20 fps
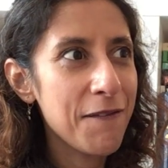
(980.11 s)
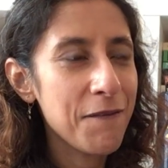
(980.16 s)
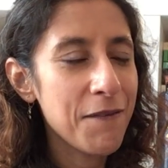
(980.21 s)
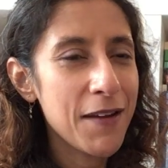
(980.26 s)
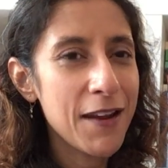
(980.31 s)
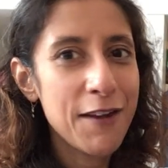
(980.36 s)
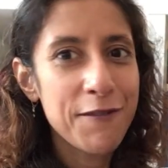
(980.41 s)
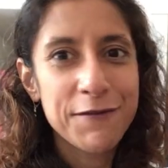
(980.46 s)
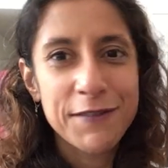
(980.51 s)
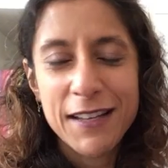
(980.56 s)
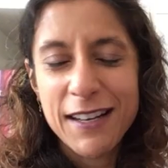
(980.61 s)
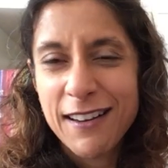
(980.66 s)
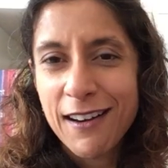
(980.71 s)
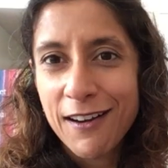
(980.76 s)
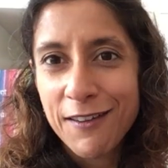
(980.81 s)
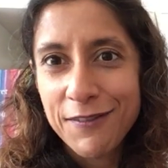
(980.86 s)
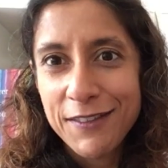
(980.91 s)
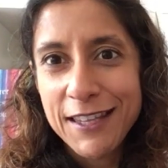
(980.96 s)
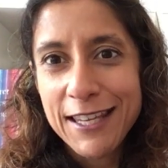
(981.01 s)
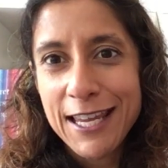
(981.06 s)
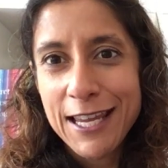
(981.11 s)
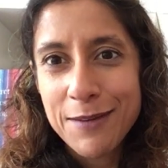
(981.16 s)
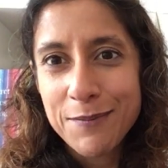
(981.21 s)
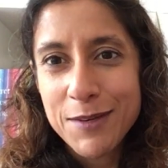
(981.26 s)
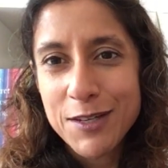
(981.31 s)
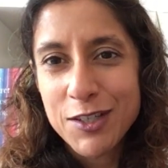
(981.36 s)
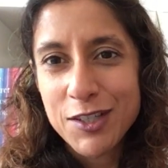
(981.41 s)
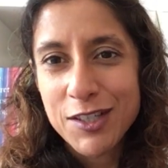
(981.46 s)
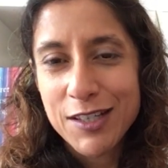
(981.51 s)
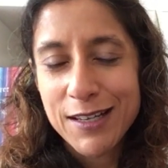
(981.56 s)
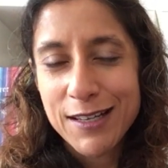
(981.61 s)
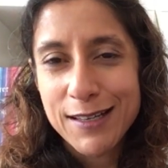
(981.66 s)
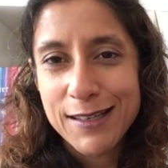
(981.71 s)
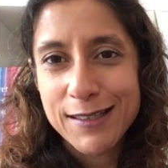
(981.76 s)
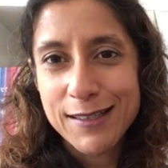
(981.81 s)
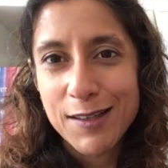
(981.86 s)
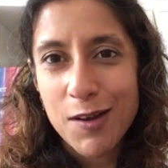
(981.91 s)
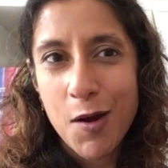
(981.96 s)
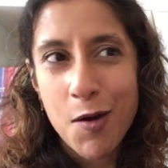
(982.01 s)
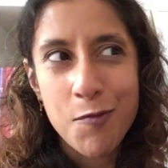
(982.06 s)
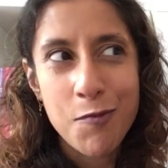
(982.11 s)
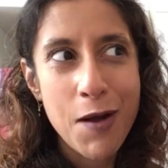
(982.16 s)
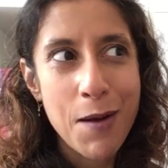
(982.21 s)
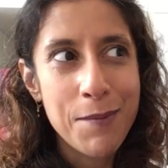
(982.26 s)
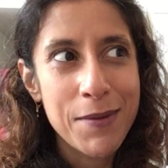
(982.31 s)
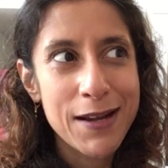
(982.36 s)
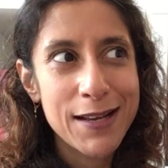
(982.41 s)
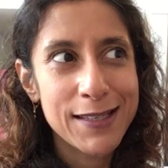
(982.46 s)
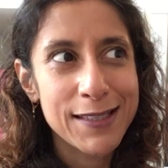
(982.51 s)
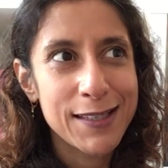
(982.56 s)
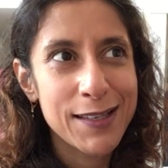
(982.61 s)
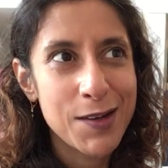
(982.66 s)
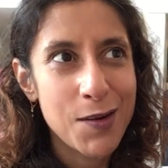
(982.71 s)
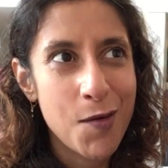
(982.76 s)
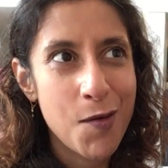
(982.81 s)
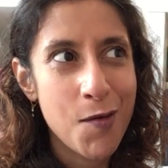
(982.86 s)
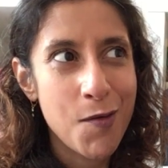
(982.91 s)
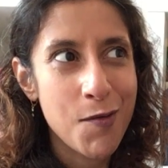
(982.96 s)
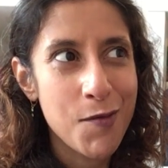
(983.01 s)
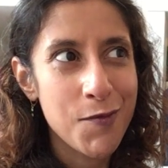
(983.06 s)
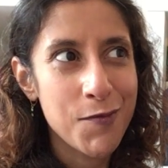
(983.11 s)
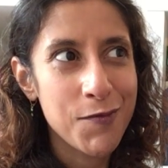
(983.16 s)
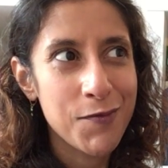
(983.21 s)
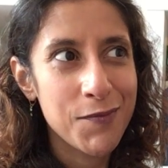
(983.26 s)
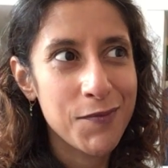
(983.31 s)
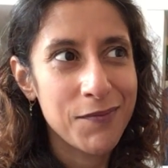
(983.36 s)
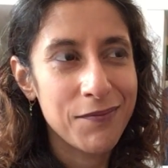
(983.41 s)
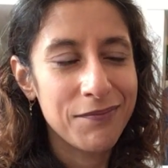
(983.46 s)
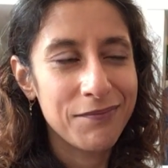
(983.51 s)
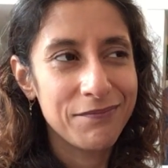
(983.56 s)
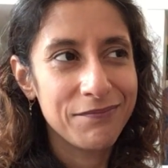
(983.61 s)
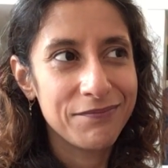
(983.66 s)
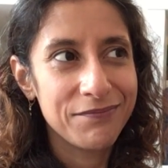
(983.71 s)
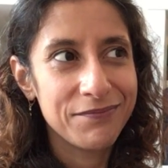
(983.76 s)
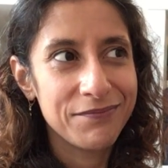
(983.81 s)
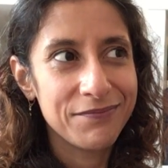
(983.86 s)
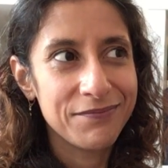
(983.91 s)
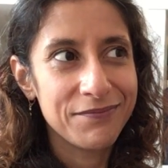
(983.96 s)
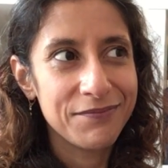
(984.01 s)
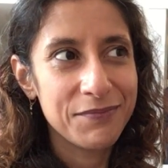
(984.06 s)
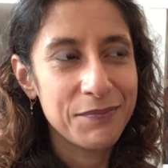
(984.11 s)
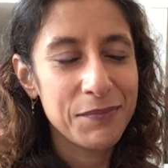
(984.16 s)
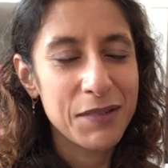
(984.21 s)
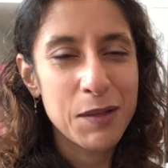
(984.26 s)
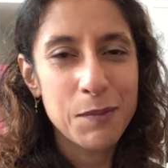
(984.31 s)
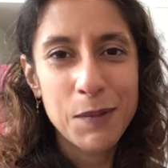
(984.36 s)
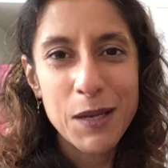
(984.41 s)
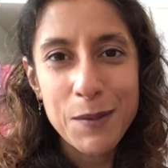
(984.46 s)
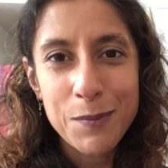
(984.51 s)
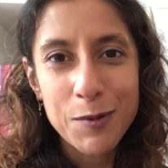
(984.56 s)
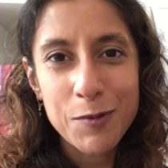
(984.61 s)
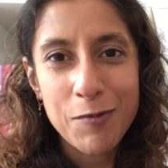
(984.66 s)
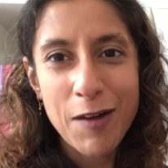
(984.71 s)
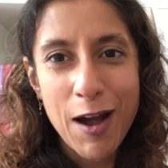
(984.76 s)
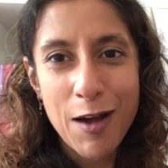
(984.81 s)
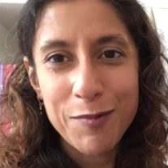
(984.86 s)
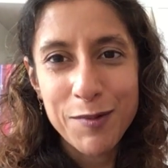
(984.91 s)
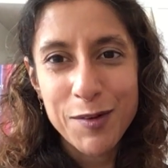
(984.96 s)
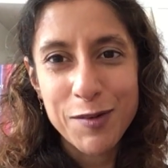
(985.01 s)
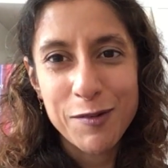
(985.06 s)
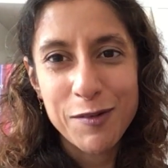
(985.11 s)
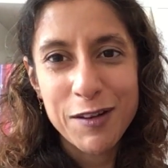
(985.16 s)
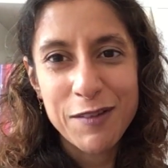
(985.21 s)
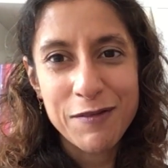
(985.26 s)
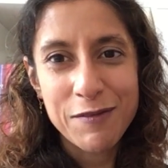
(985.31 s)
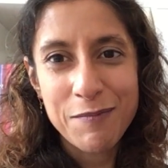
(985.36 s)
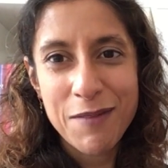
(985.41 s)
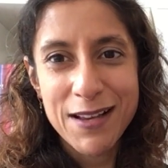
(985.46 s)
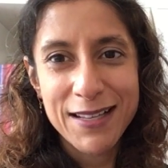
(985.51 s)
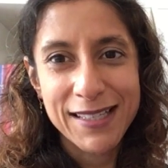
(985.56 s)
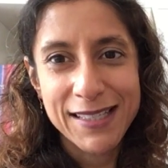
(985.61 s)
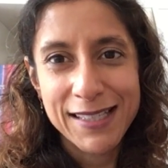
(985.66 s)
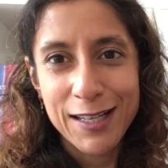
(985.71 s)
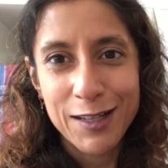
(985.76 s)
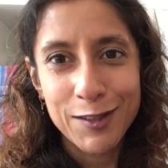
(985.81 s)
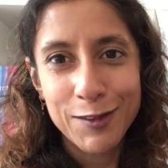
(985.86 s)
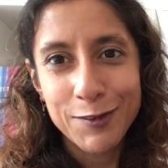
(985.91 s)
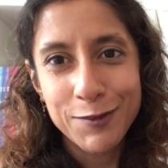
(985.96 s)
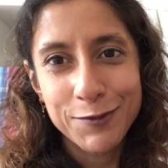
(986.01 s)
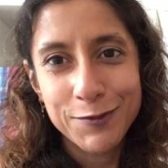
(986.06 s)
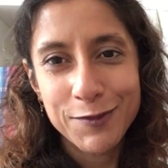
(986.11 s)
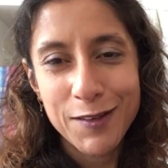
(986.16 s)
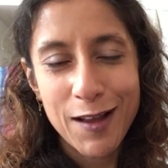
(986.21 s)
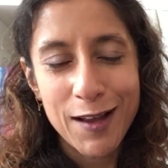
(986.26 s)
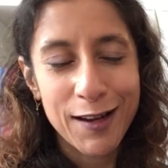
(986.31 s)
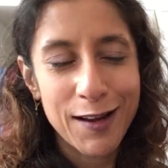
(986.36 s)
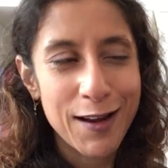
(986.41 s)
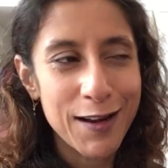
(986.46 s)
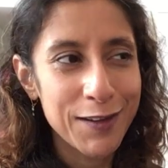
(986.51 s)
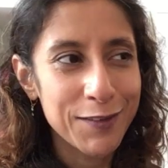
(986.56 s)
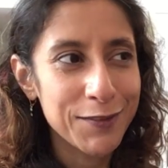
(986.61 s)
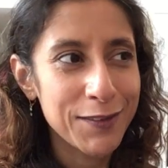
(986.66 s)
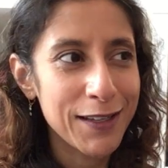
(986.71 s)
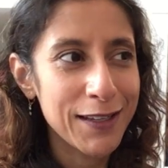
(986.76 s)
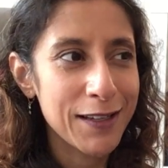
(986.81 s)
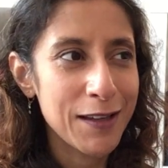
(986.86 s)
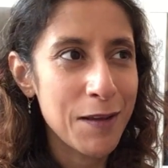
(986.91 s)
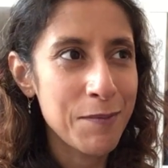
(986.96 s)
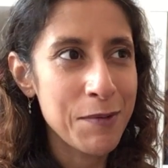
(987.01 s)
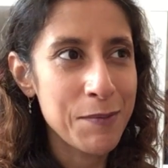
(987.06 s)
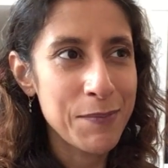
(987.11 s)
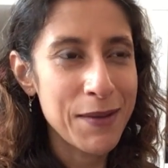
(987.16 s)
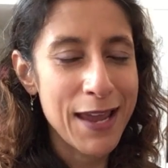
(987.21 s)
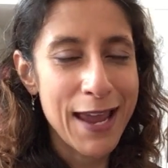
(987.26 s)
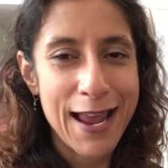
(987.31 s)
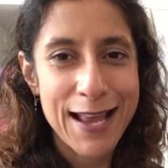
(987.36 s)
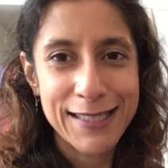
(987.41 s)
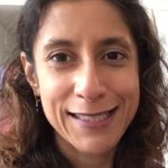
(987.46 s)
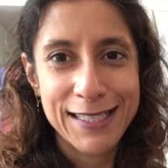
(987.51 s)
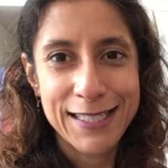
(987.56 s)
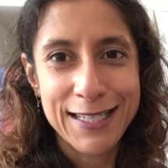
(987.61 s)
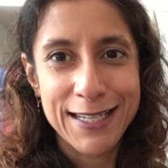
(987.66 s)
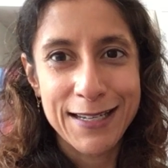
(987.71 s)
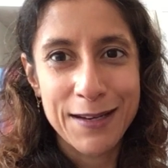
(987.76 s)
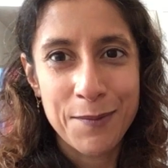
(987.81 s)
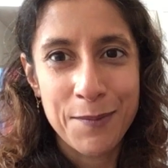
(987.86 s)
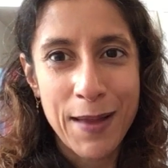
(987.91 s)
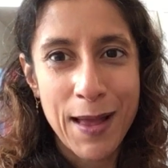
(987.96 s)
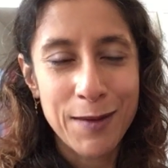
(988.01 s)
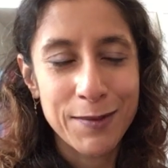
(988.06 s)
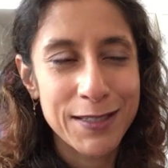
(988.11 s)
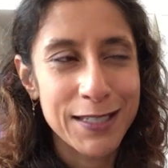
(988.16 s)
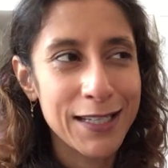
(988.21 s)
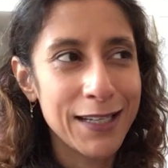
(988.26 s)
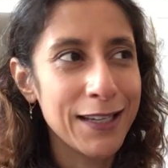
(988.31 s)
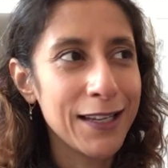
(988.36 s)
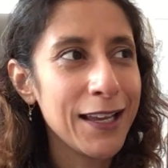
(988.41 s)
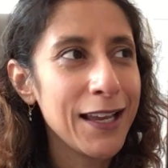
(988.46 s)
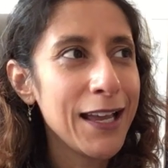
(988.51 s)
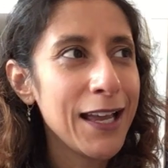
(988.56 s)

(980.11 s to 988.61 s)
if none of the images are reminiscent of the people around me or even myself, I'm a bit hesitant about it,